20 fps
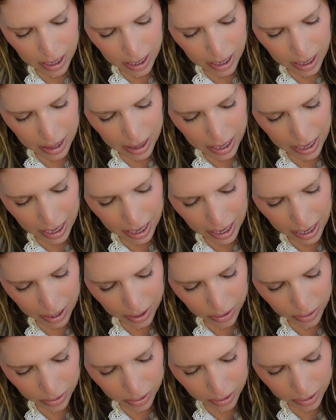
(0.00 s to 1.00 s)
and the
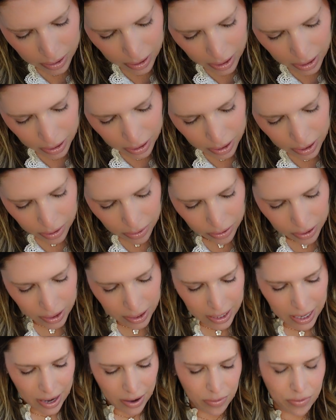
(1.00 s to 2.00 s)
handles are so
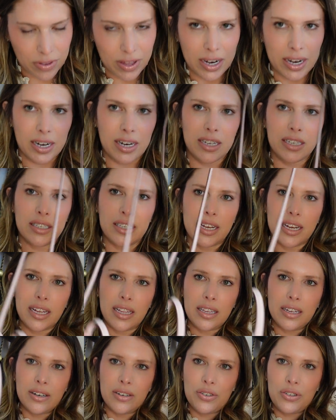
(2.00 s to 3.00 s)
stiff that it is like a
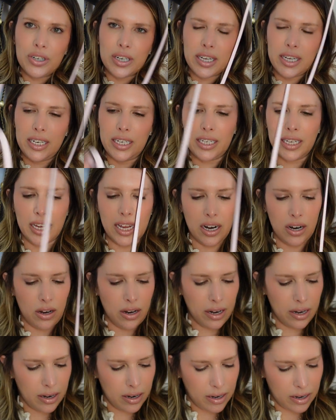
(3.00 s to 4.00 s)
little tricky to get on.